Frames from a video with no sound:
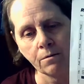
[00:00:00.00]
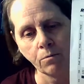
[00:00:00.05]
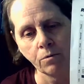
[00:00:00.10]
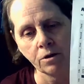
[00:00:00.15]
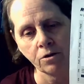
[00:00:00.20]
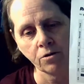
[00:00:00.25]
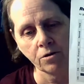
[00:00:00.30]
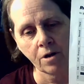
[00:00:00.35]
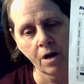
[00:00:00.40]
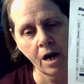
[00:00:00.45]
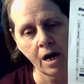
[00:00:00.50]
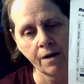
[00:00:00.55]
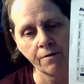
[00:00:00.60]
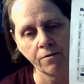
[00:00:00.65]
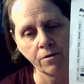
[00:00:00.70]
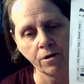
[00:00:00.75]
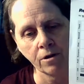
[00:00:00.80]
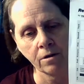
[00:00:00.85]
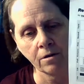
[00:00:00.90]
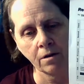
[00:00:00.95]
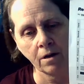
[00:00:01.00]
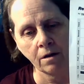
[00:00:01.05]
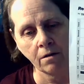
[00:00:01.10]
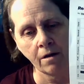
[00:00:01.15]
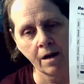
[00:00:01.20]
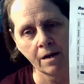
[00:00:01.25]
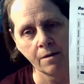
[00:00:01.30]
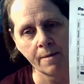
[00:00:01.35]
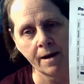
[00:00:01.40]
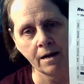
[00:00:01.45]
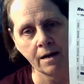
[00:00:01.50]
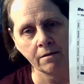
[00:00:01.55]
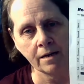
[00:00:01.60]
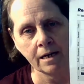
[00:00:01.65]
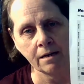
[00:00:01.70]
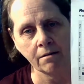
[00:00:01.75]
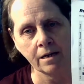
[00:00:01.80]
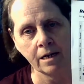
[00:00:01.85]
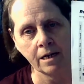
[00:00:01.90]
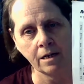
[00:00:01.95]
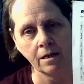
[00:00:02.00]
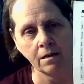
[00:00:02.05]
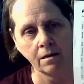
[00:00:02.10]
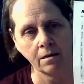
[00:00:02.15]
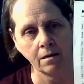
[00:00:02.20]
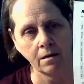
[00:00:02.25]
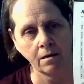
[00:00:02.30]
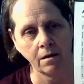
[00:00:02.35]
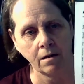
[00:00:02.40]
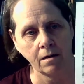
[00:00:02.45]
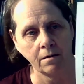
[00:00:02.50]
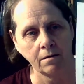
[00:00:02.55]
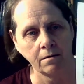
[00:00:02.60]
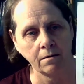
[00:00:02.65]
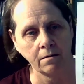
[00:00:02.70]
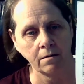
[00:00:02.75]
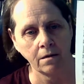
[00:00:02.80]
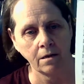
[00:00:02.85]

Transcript: which I have heard a lot about lately on